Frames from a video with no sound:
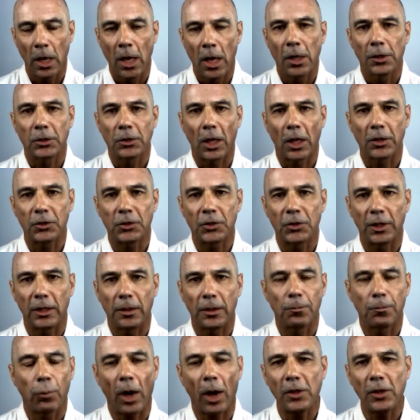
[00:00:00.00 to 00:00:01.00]
Does the
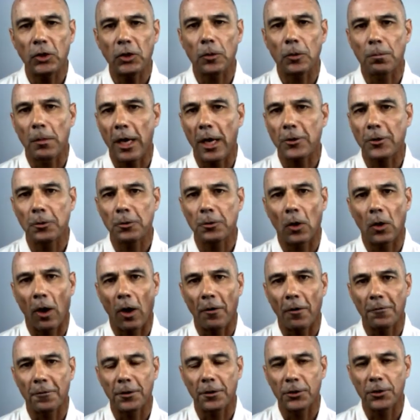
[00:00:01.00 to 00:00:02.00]
Project Management
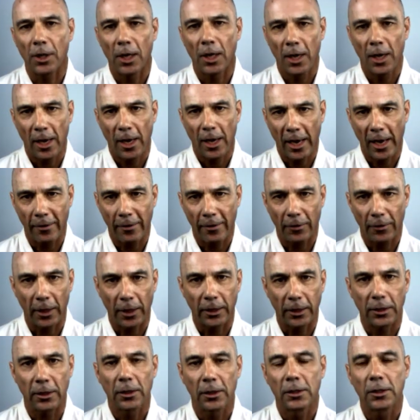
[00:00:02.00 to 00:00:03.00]
Office have
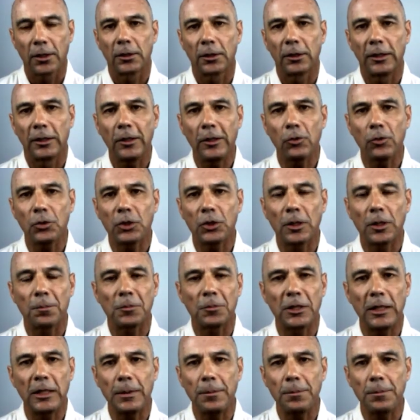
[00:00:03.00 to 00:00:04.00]
a leadership
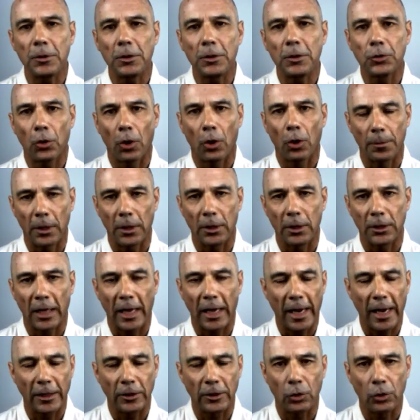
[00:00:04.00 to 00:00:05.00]
team determined
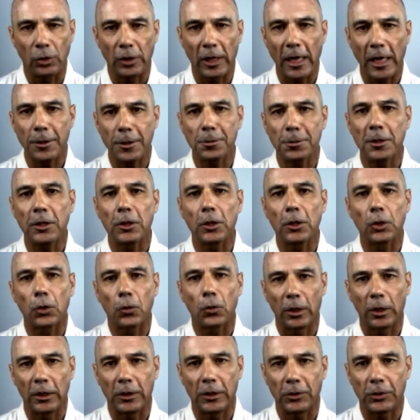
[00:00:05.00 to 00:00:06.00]
and unanimously
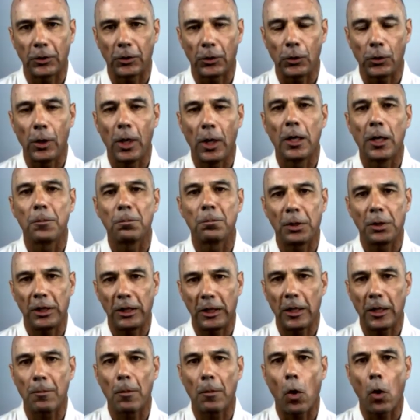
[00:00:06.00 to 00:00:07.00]
agreed to
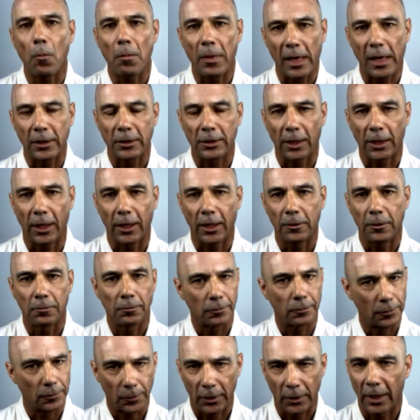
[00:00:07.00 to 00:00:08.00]
PMO mandate?
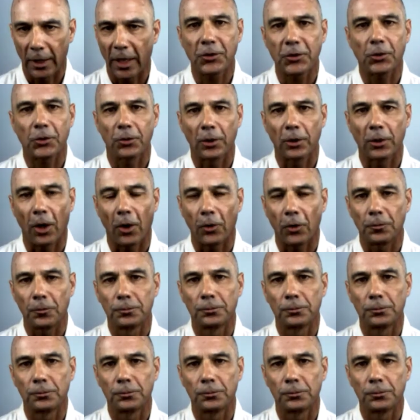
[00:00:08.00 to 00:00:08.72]
Yes or no?